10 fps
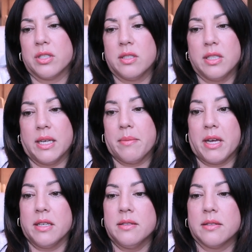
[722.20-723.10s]
just D
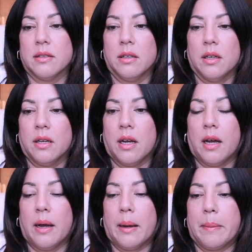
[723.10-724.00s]
Ms,
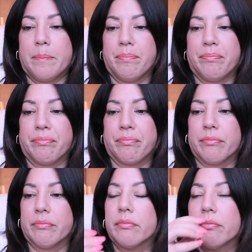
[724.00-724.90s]
um,
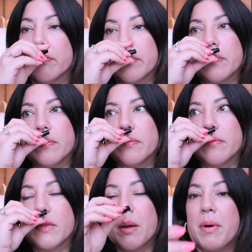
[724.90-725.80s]

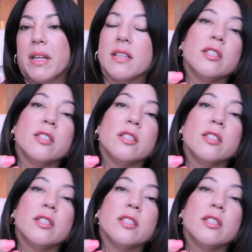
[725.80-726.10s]
but